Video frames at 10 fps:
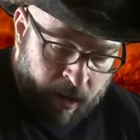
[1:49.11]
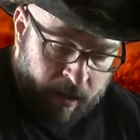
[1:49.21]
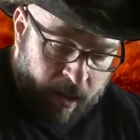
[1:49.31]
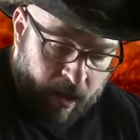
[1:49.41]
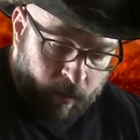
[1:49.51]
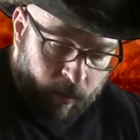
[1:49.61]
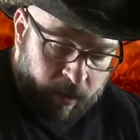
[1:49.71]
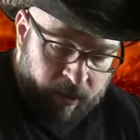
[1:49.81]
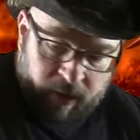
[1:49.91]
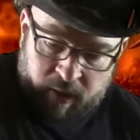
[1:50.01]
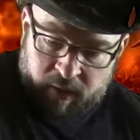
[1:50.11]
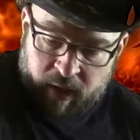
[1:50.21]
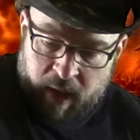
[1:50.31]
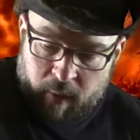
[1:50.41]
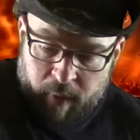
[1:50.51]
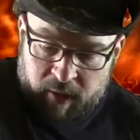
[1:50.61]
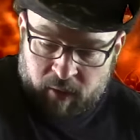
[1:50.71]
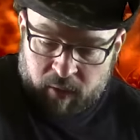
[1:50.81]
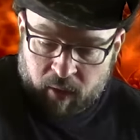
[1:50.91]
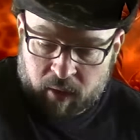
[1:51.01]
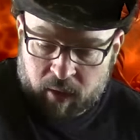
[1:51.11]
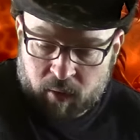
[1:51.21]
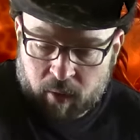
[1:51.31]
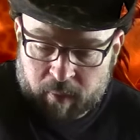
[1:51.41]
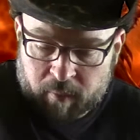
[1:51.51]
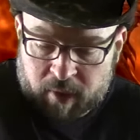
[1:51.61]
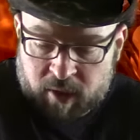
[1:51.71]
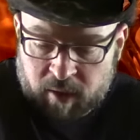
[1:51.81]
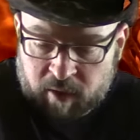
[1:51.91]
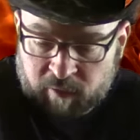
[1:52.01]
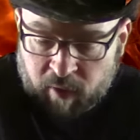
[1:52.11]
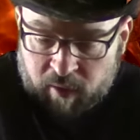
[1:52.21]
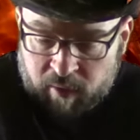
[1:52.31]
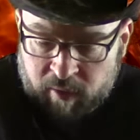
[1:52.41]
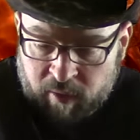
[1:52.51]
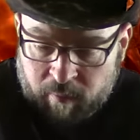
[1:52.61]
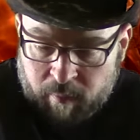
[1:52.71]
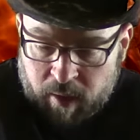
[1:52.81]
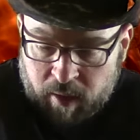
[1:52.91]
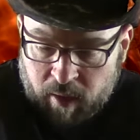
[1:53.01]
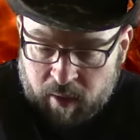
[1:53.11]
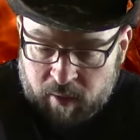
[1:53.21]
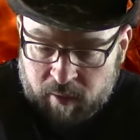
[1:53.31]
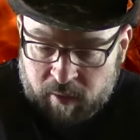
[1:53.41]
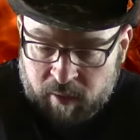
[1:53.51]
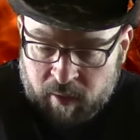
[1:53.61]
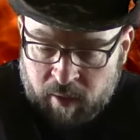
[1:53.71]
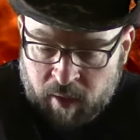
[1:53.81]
Now, one of the things that came up, I saw an article. I'm going to mention this first because